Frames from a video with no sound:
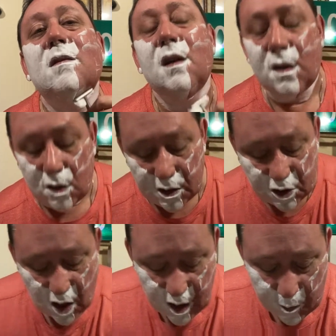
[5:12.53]
So let's
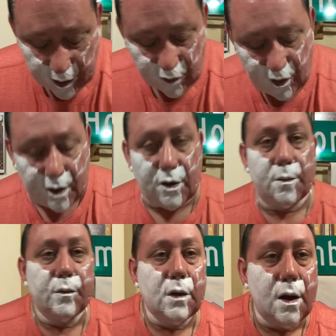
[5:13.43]
talk about the Vector.
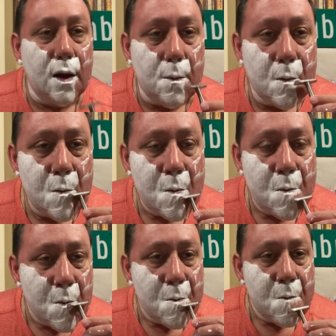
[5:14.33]

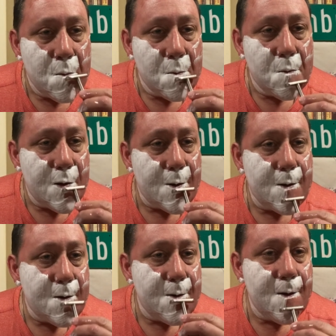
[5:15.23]
There
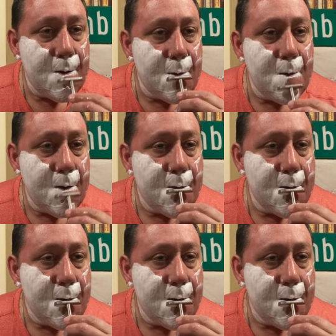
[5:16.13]
is no